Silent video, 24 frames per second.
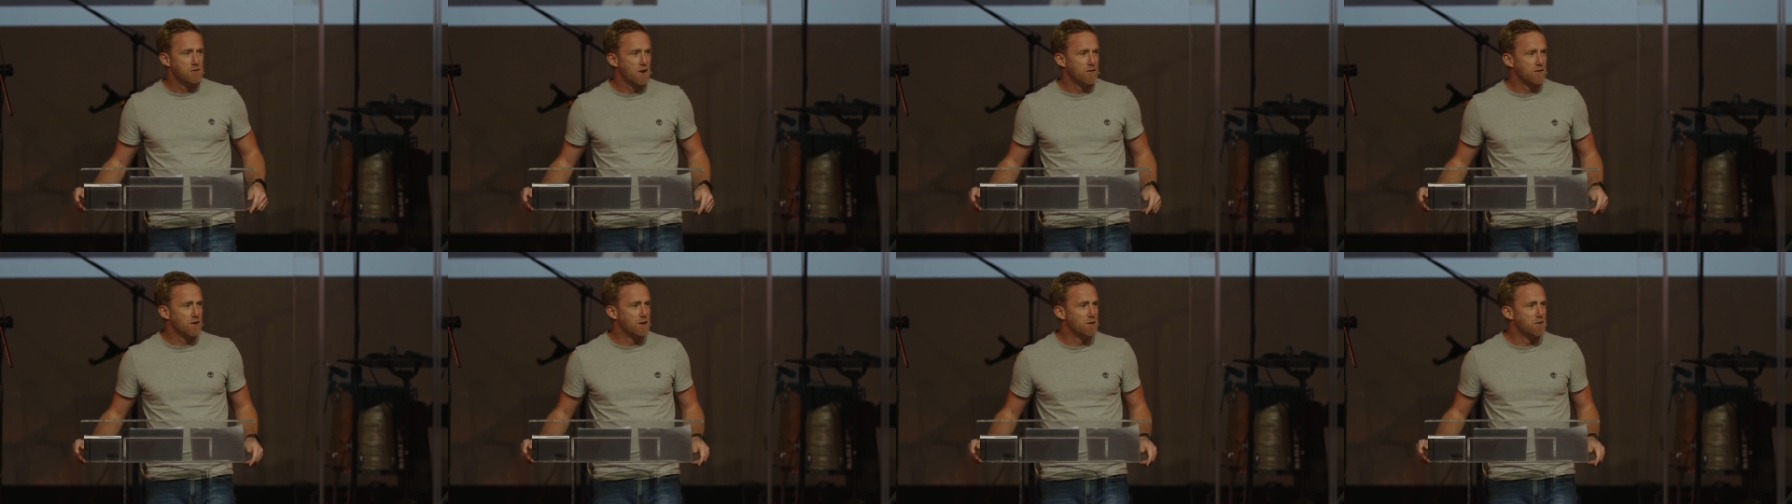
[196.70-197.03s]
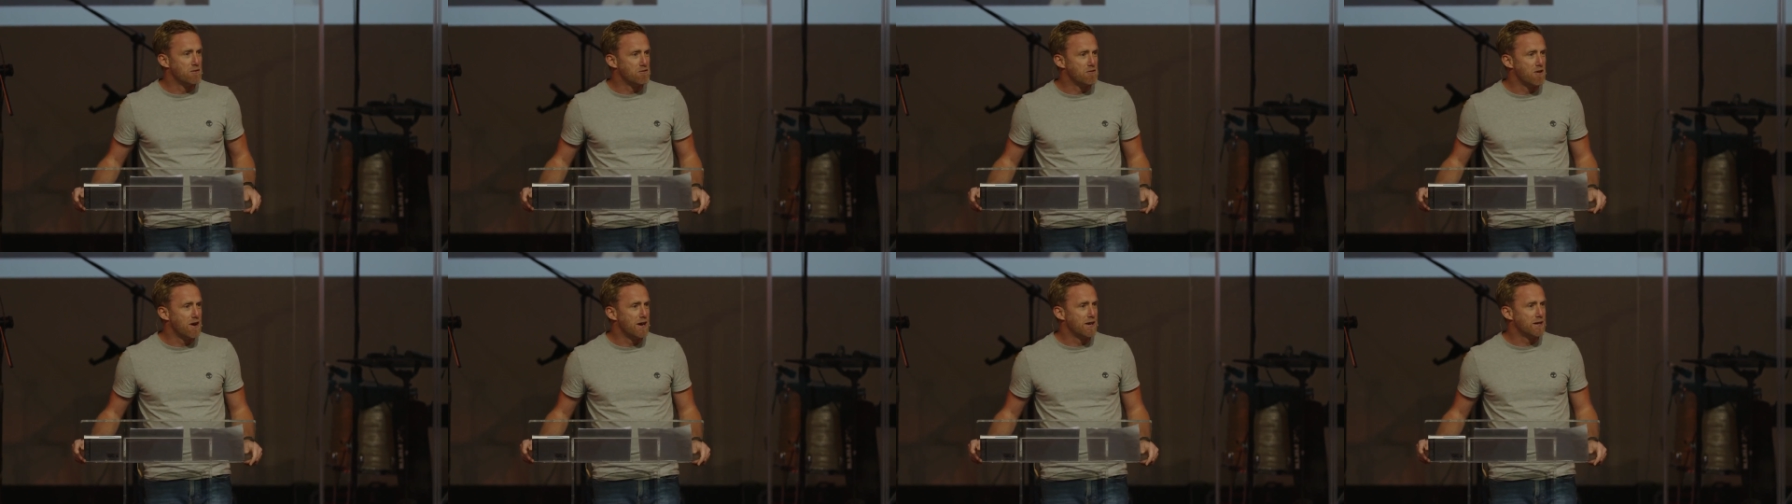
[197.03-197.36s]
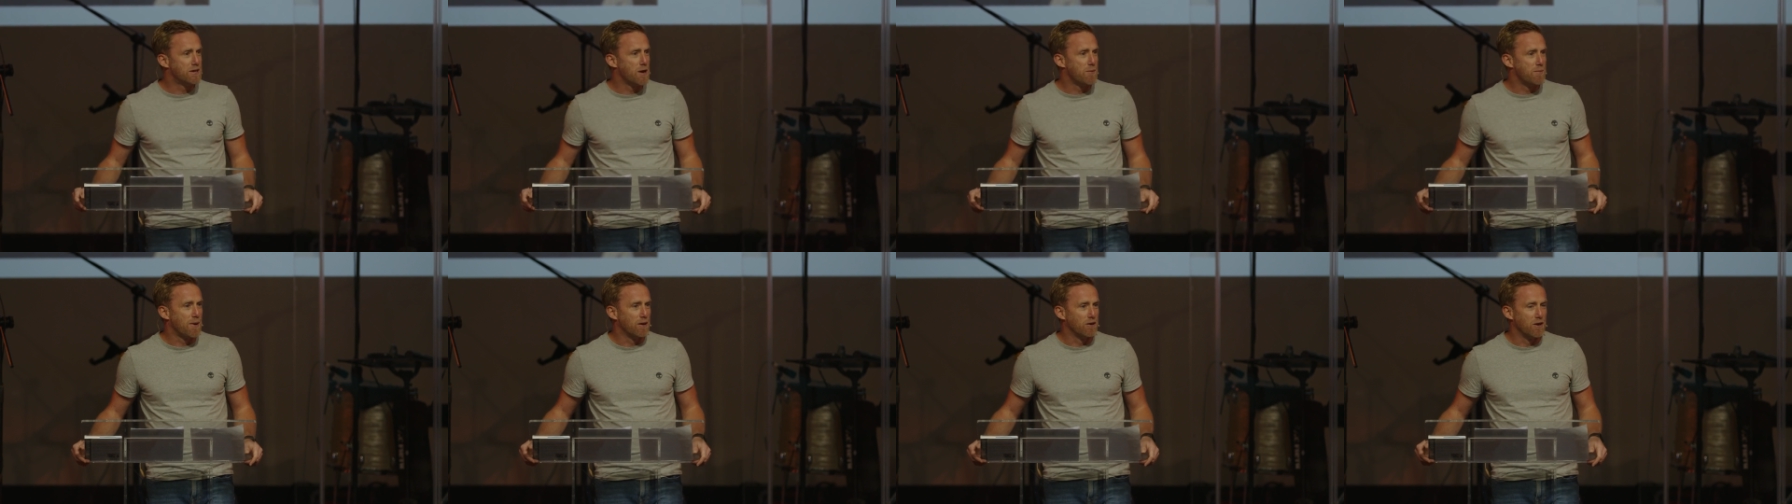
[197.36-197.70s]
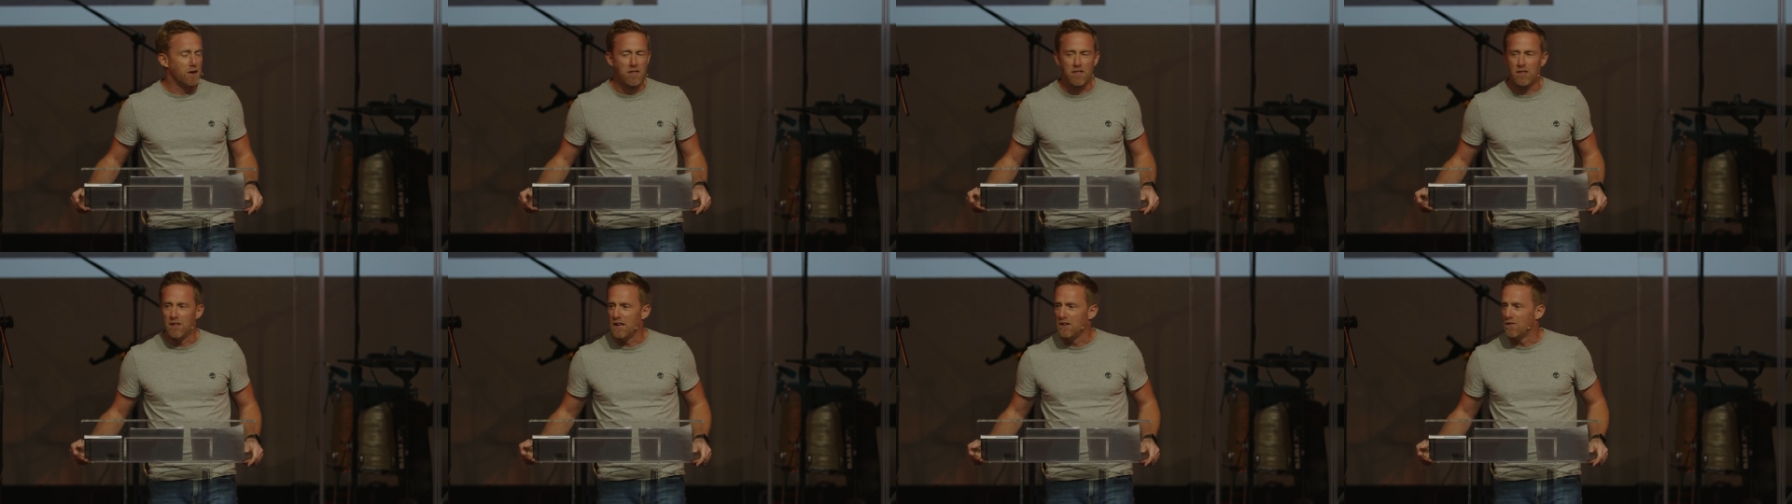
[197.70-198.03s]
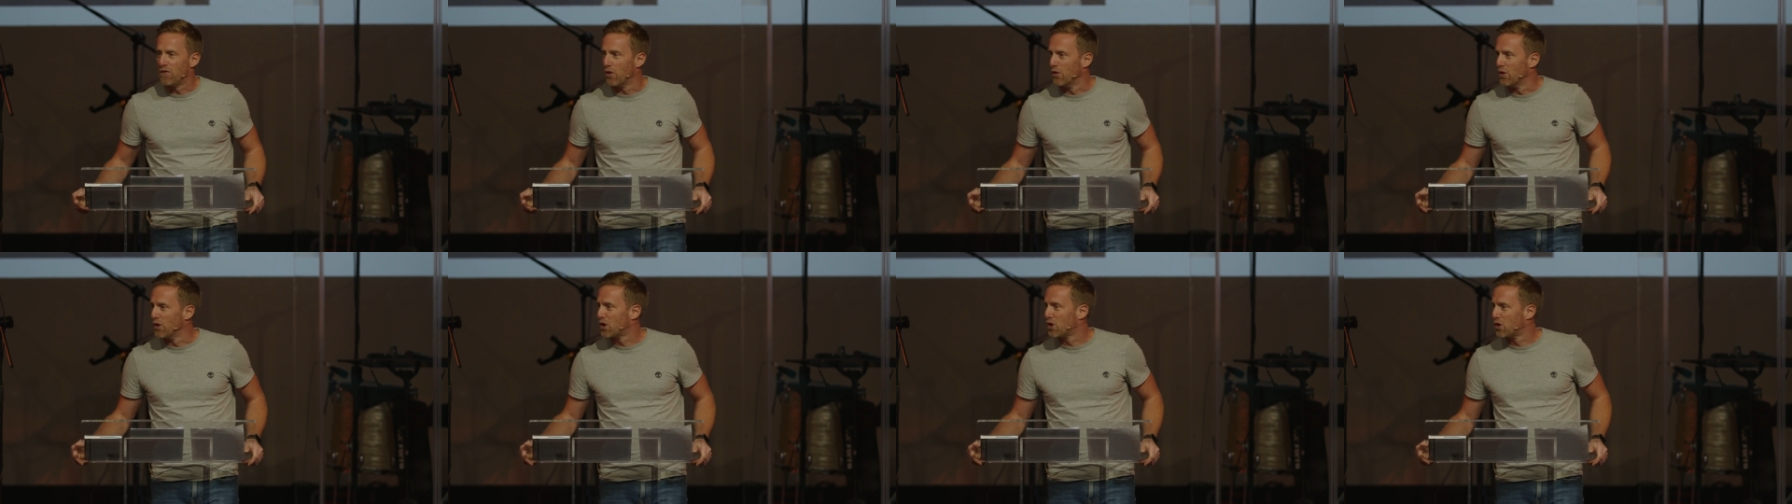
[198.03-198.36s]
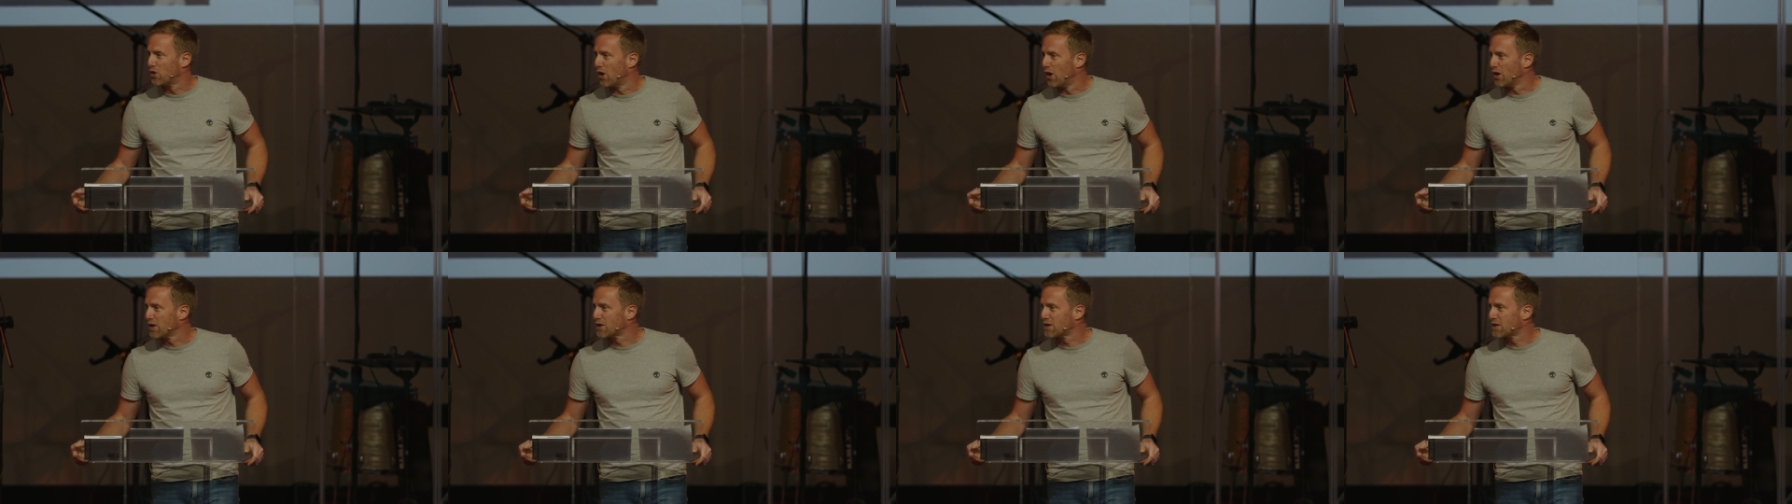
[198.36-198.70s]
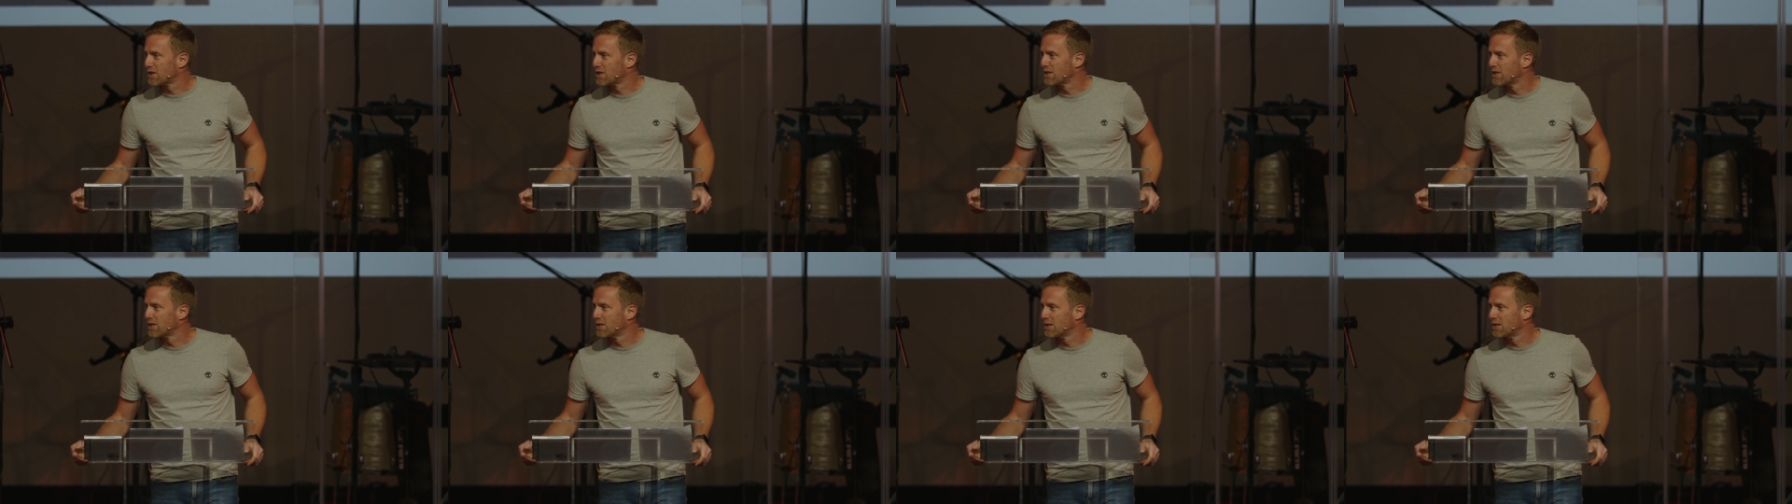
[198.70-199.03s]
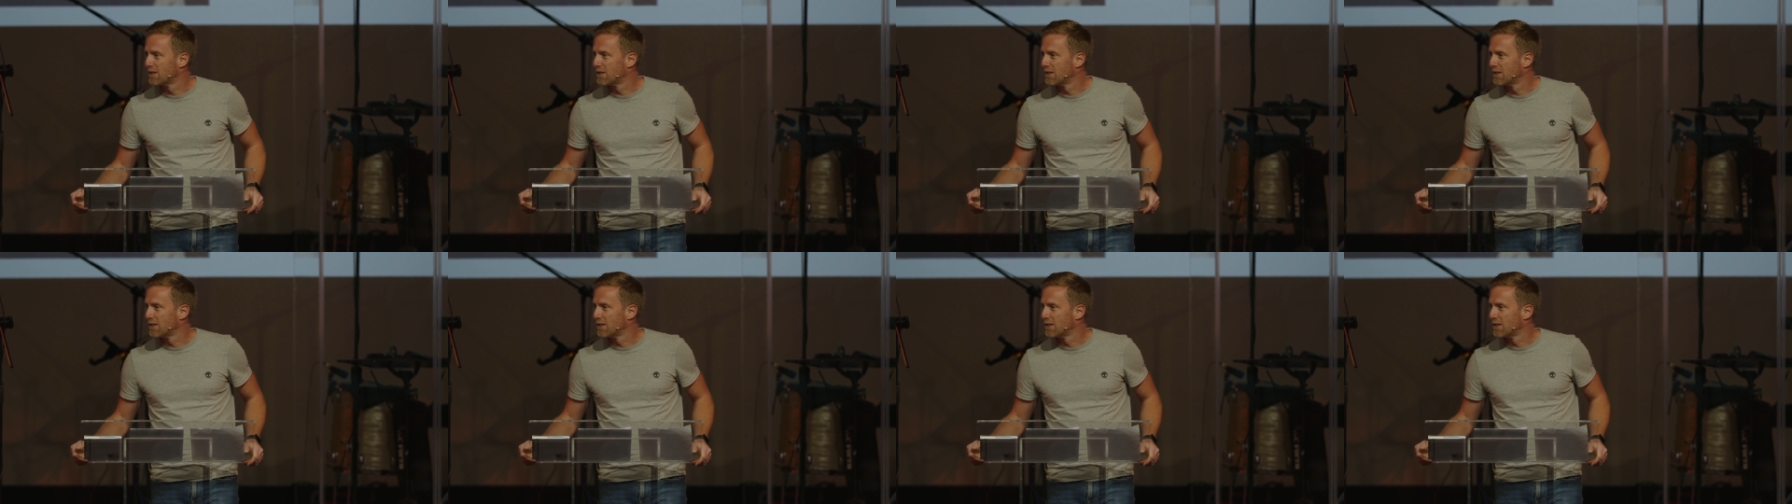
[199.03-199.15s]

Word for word: you ever read about the thief on the cross?